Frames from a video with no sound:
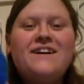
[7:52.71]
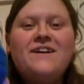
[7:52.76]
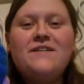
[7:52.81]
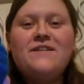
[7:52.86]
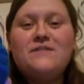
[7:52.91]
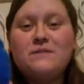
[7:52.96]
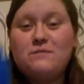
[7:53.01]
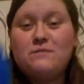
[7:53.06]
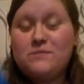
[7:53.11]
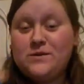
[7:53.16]

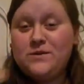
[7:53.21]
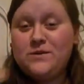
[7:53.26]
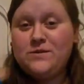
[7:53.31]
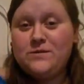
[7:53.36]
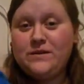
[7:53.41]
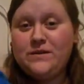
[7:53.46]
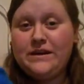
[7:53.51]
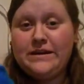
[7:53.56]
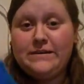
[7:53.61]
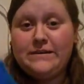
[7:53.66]
The blue
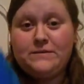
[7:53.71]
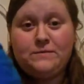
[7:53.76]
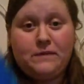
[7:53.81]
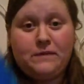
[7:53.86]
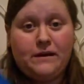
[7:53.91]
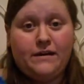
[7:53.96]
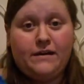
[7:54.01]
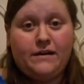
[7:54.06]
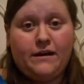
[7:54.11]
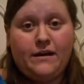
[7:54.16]
is
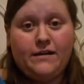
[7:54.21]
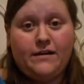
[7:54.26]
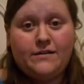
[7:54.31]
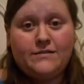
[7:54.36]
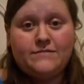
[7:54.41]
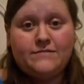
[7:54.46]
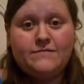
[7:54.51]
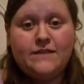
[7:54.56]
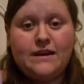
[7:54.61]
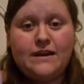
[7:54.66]
Peacock.
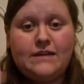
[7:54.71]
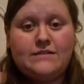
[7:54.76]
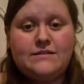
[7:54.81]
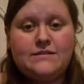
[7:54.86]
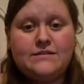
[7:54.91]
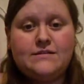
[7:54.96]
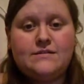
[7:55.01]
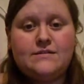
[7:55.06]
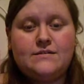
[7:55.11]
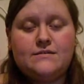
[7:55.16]

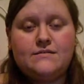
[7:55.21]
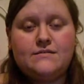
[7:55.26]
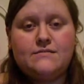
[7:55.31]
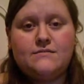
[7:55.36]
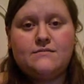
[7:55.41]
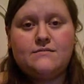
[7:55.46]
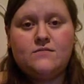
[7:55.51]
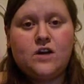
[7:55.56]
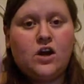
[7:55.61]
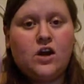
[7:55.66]
It's
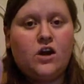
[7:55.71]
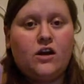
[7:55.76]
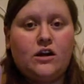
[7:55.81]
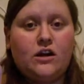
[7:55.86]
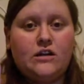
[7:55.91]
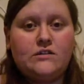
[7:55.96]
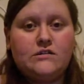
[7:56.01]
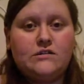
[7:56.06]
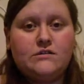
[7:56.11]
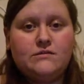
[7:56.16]
Red
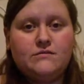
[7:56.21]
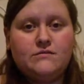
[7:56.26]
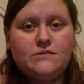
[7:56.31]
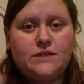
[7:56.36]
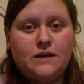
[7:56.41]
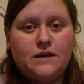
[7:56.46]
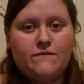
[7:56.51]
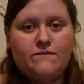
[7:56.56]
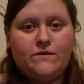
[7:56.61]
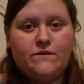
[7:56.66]
Heart
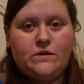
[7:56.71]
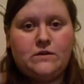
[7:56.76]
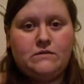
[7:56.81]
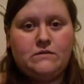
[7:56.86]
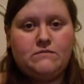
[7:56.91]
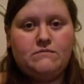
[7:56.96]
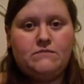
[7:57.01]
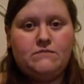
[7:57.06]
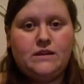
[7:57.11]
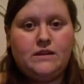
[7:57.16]
Comfort
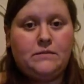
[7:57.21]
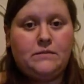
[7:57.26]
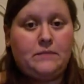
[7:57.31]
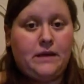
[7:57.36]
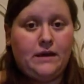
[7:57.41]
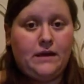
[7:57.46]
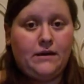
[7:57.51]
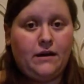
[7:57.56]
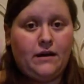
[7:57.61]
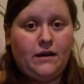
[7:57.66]
in the
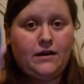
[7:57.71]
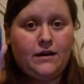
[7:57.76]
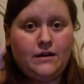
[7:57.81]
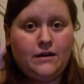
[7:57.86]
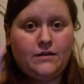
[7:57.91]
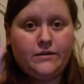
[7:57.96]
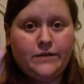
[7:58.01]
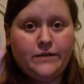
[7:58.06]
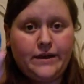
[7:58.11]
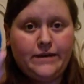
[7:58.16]
Peacock
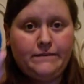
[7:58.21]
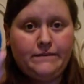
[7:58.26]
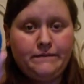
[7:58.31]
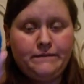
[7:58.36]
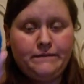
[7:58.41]
colorway.